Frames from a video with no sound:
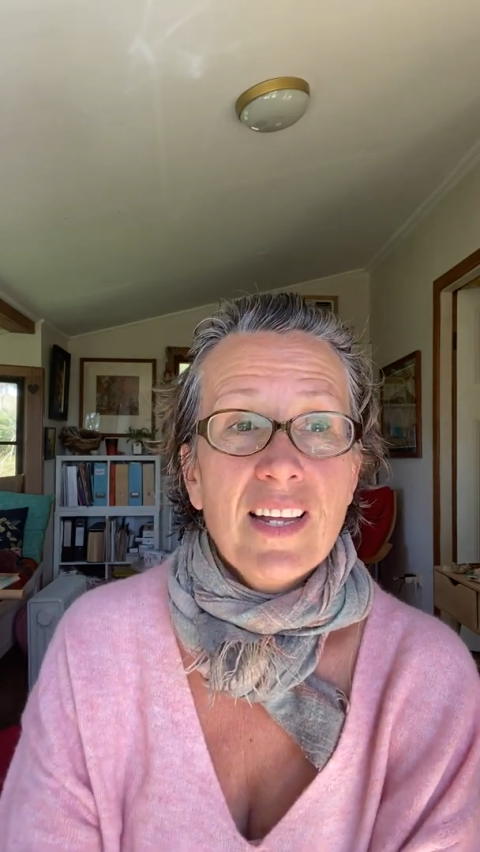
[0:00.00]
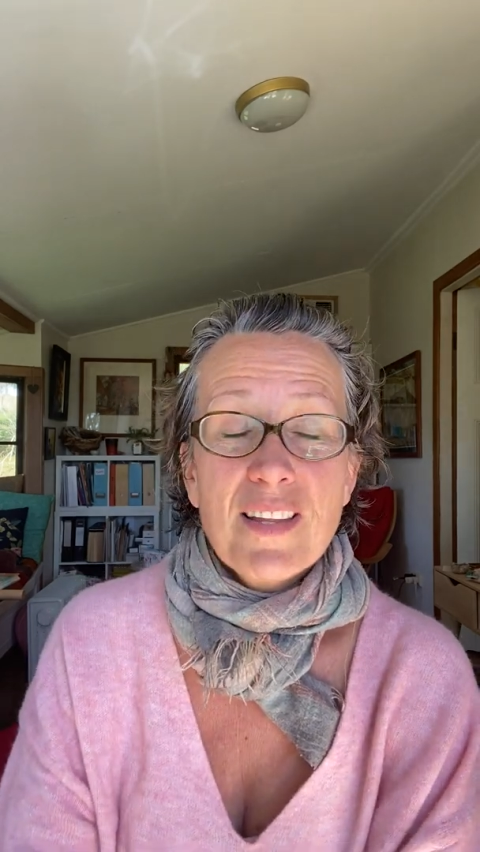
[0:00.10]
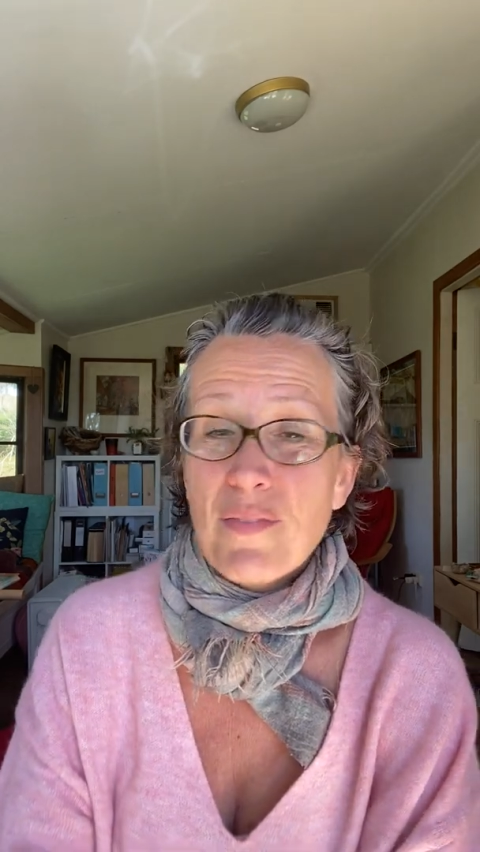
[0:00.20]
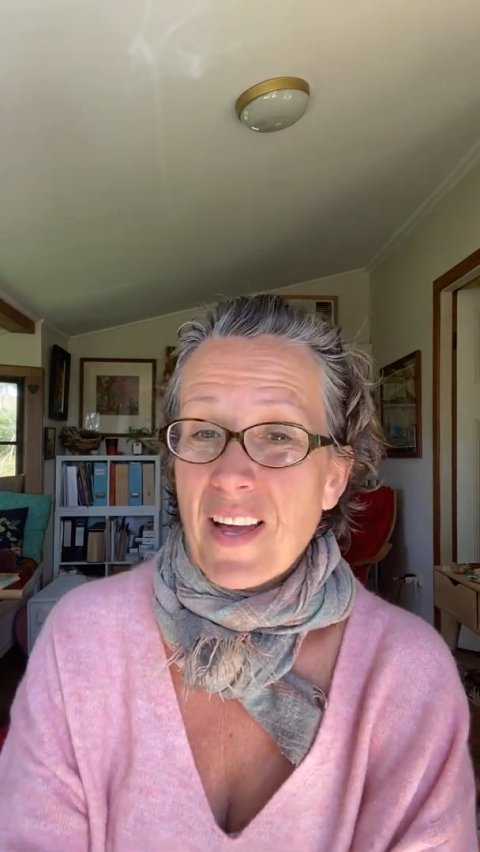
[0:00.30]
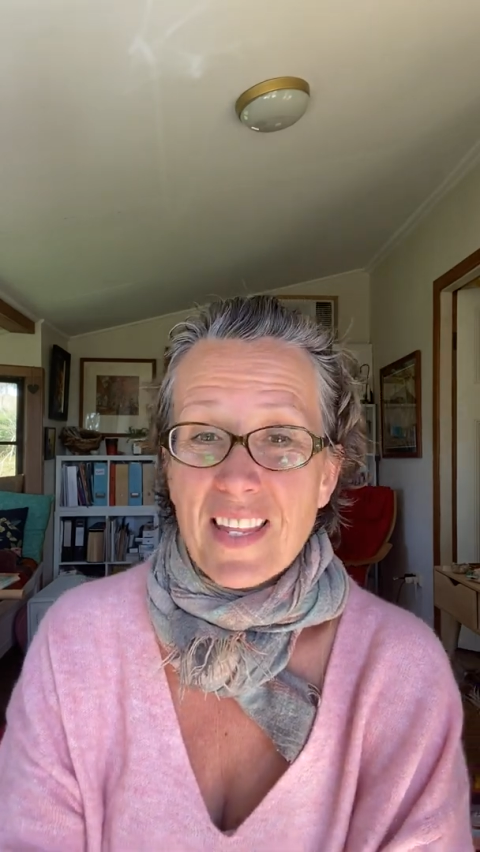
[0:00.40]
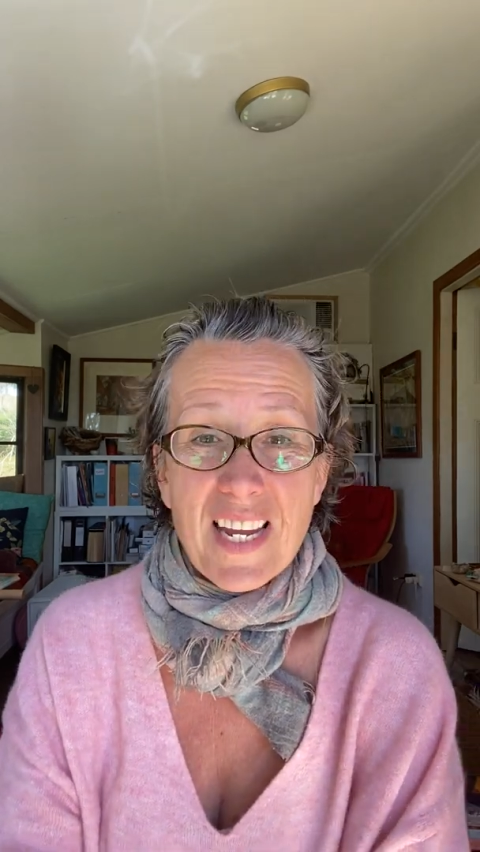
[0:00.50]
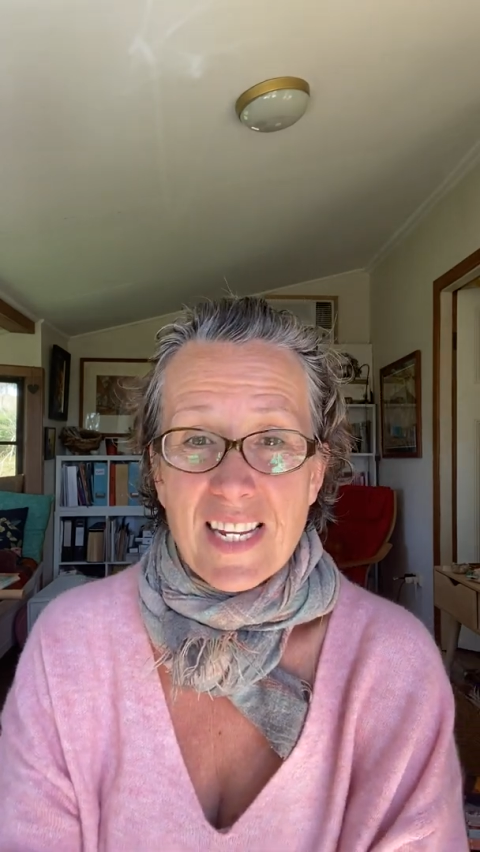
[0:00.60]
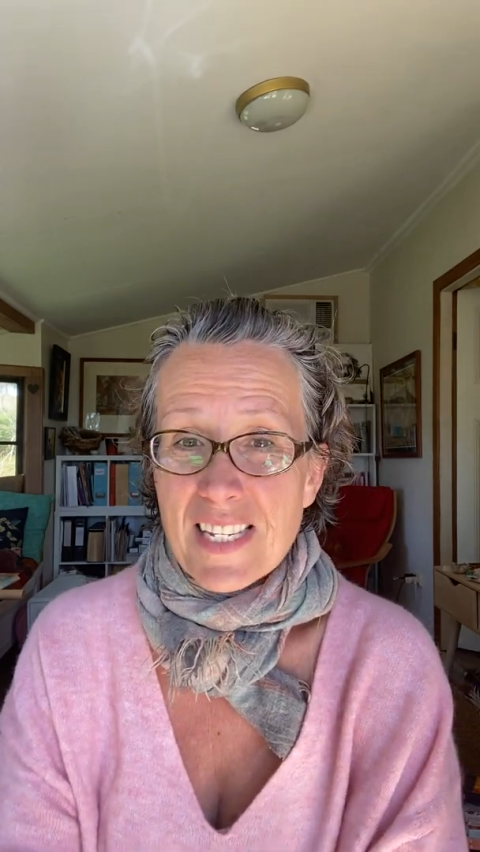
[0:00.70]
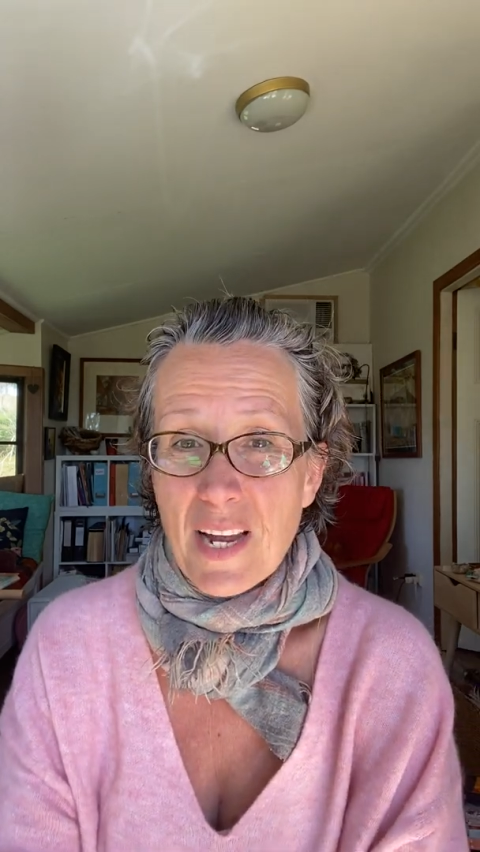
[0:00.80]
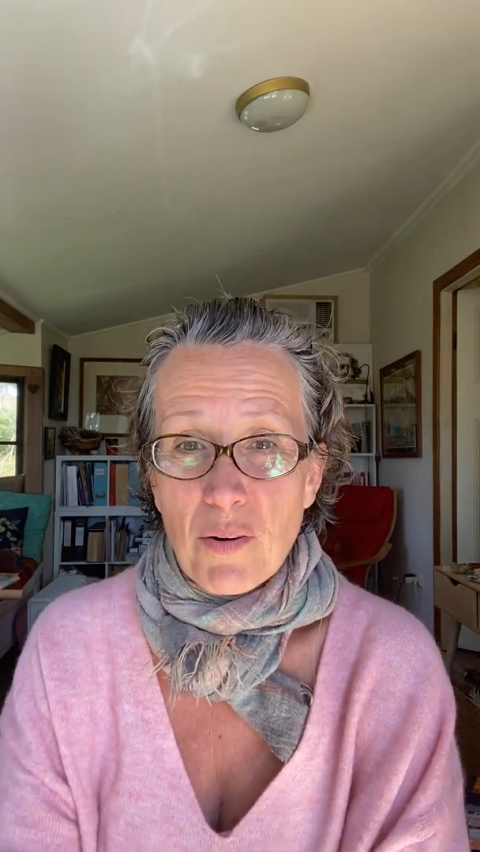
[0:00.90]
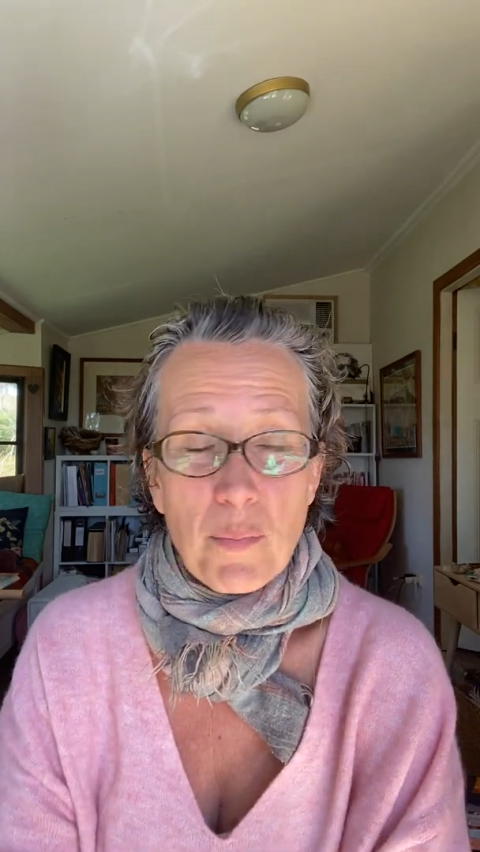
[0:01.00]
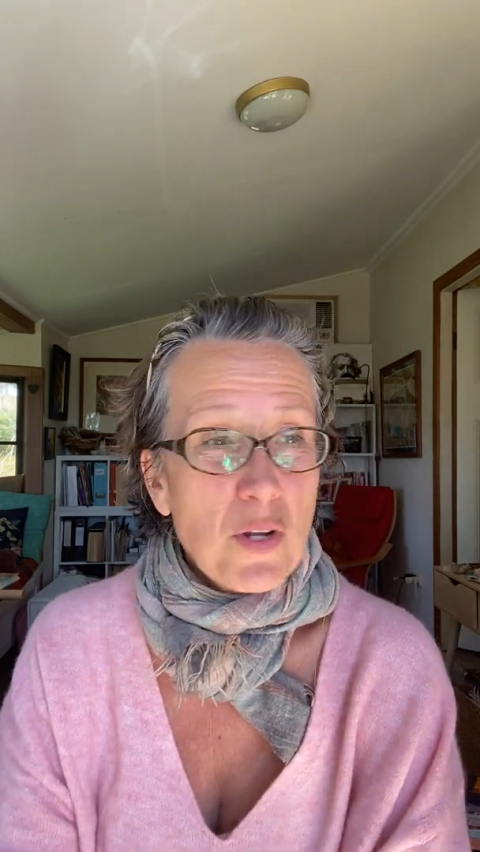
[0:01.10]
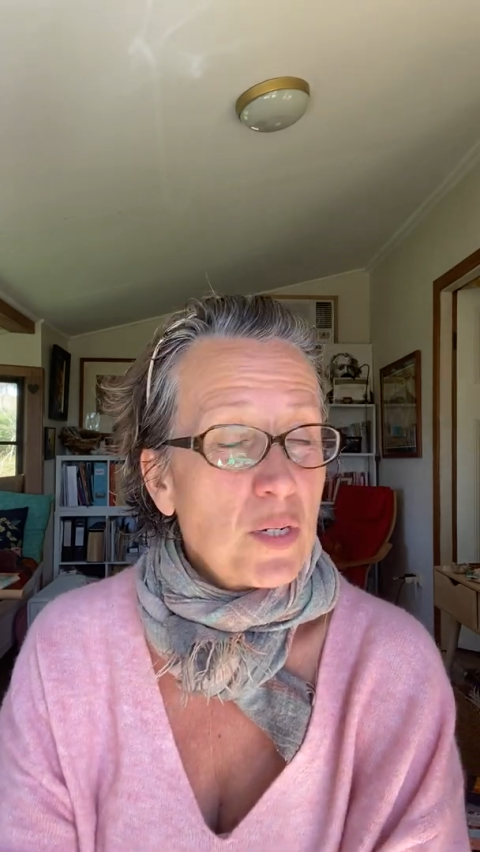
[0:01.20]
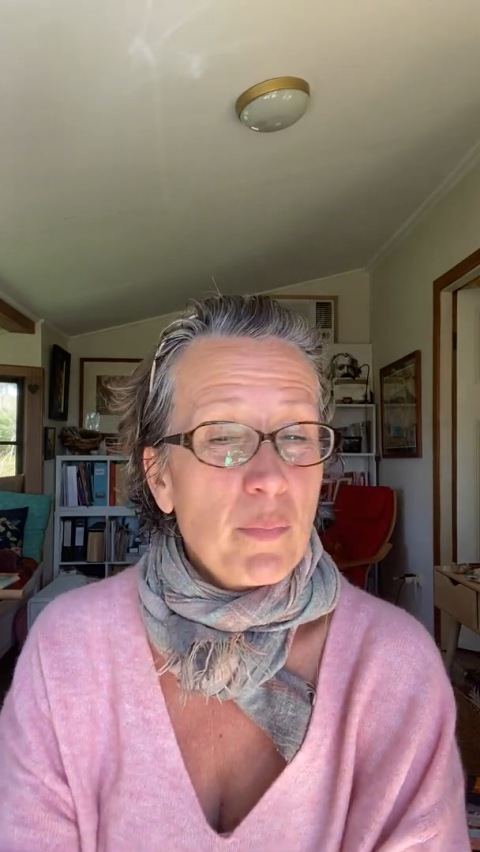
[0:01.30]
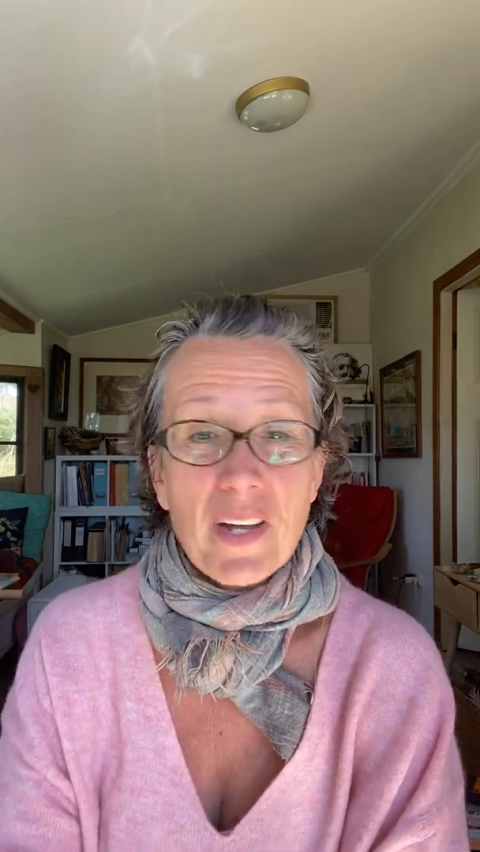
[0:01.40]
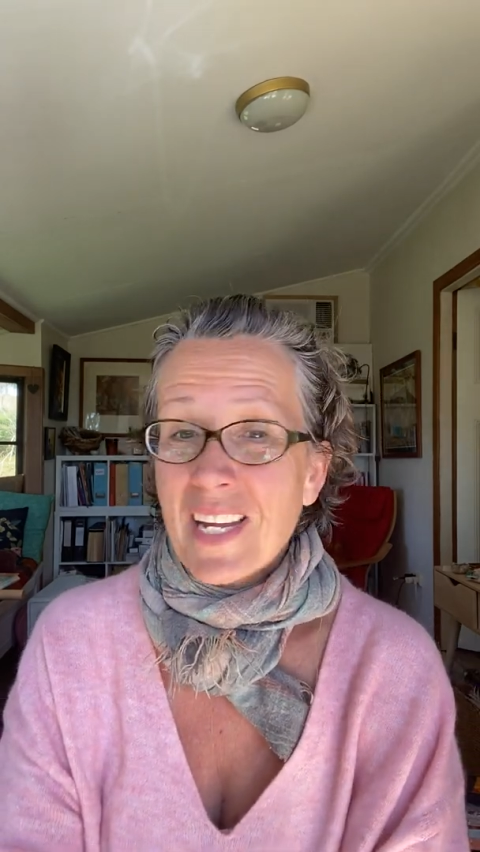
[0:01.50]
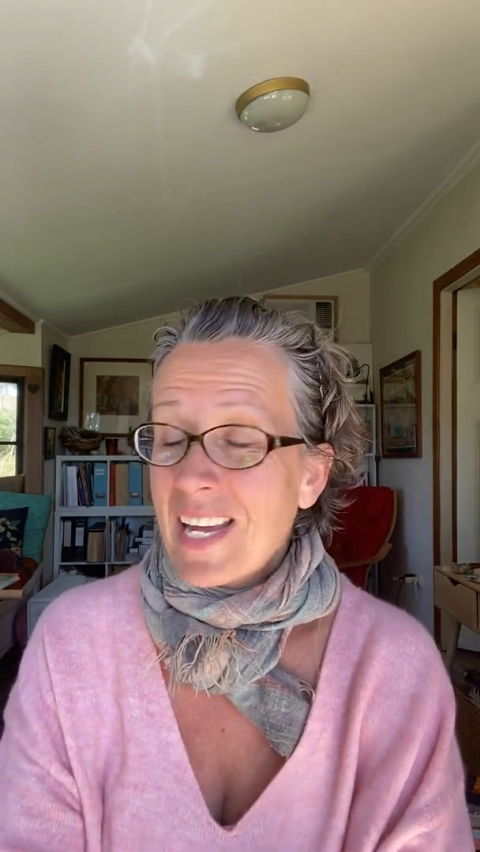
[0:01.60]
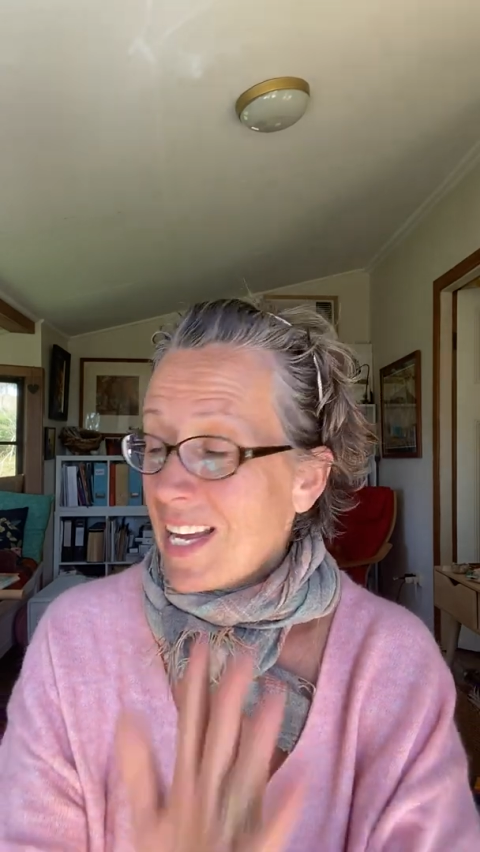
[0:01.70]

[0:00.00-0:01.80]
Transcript: The fact that he's now on a motorbike